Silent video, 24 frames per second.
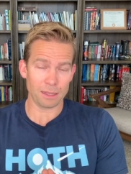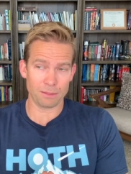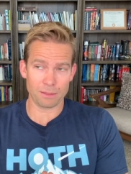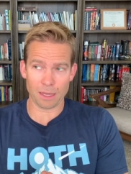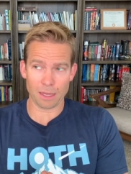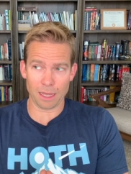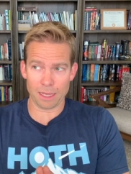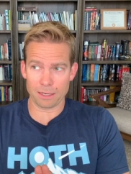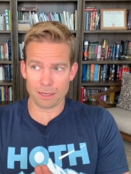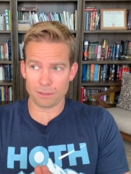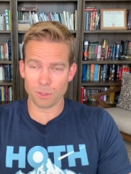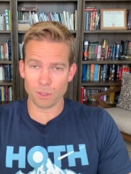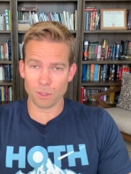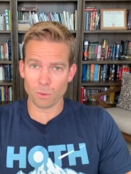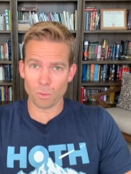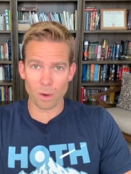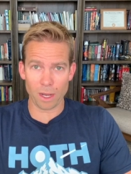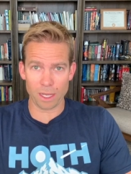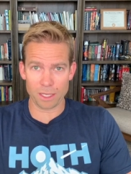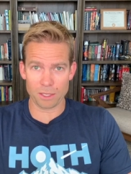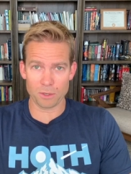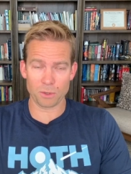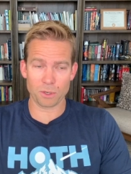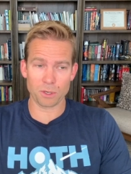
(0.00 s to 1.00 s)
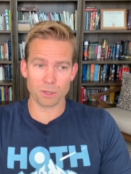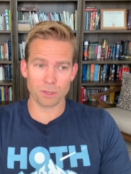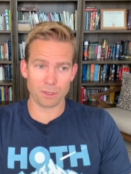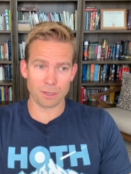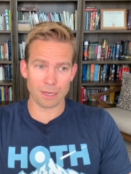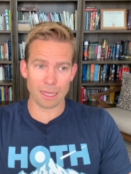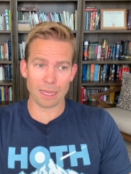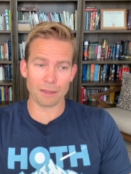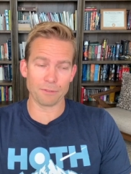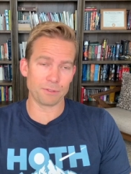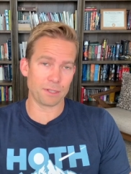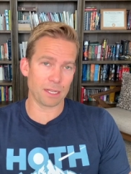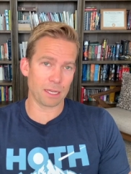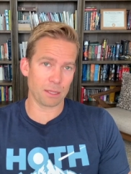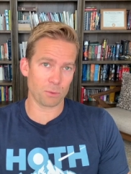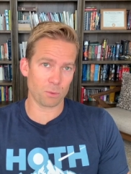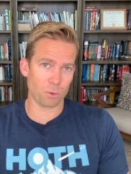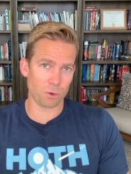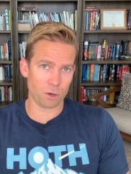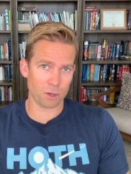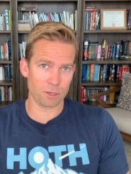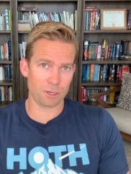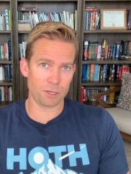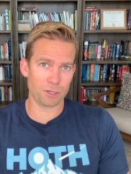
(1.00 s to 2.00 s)
I don't know why you couldn't have Death
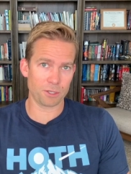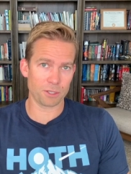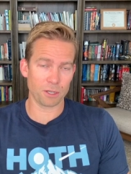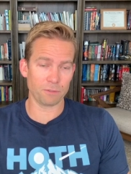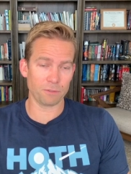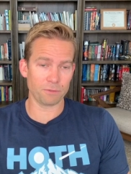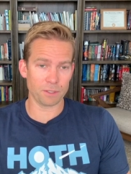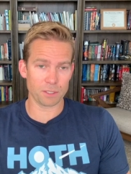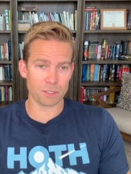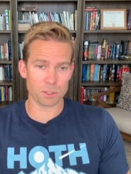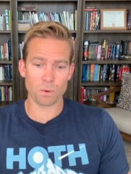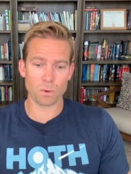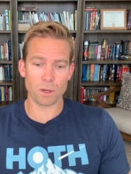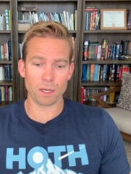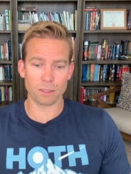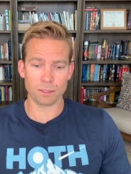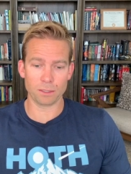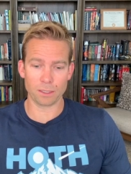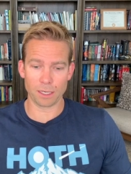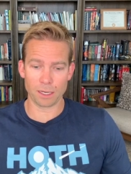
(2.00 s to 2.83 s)
Ward on yourself as well.